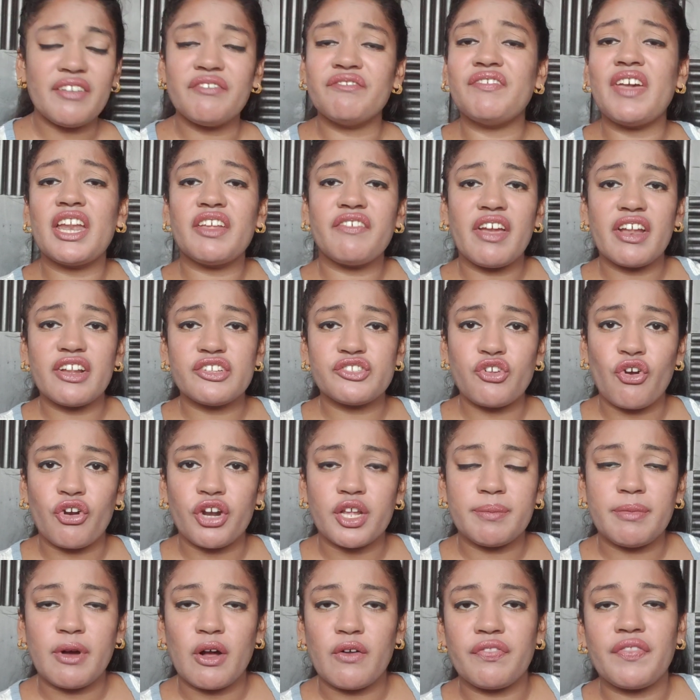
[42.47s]
Very, very
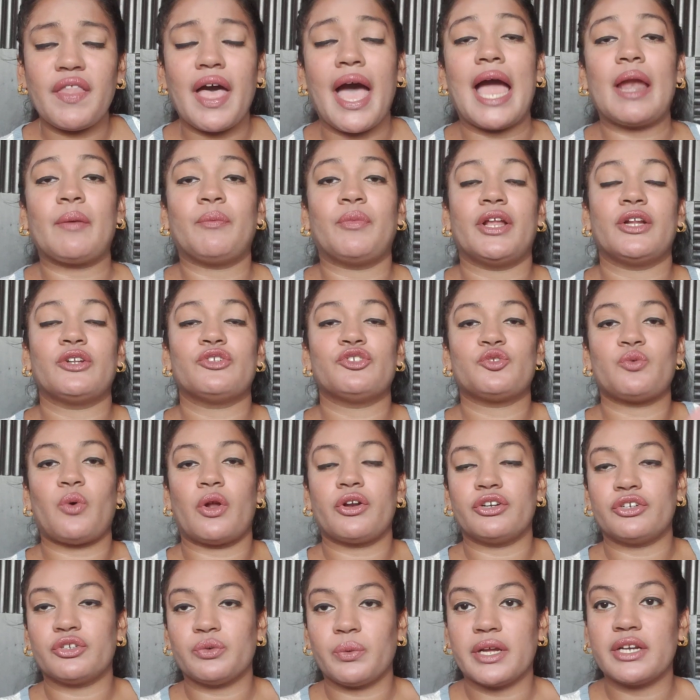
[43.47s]
sorry about that, but I just
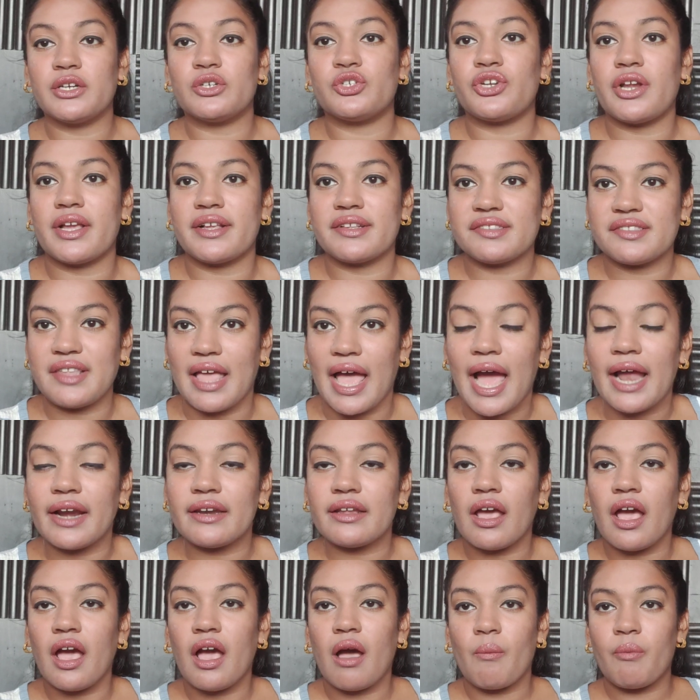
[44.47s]
wanted to address
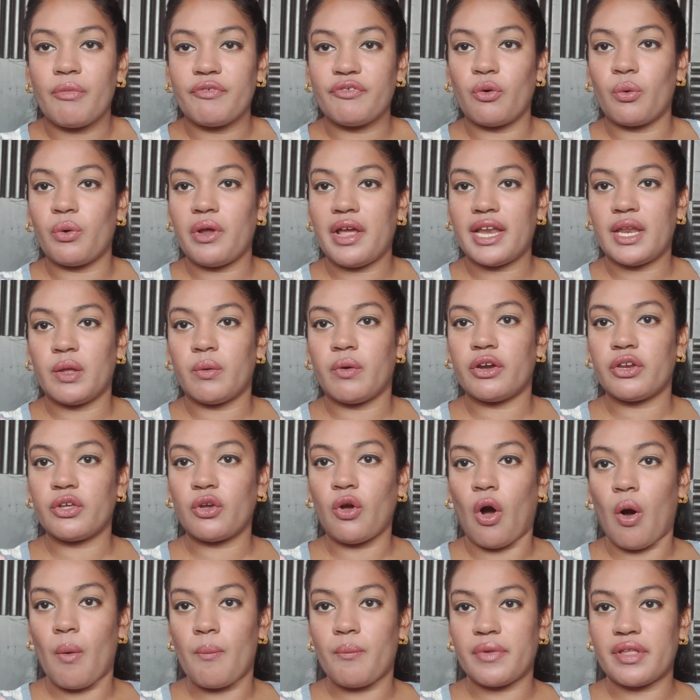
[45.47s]
that before anyone
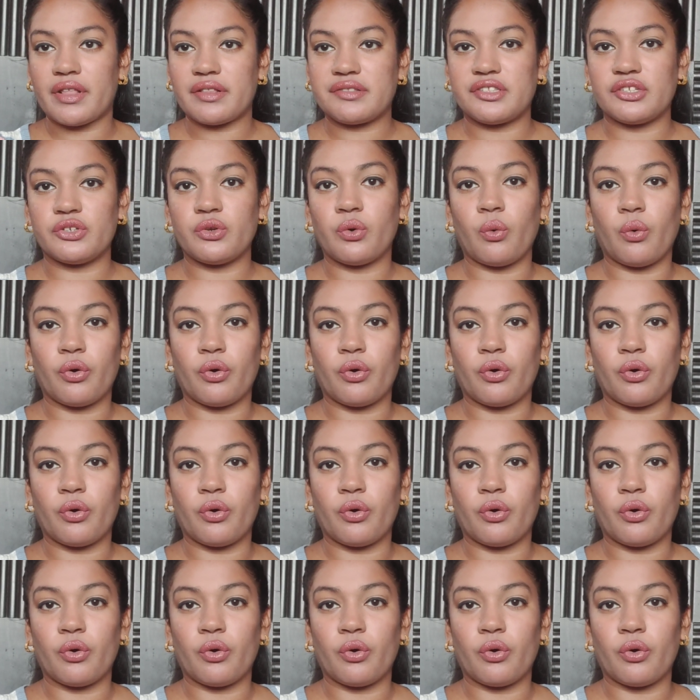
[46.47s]
comments that,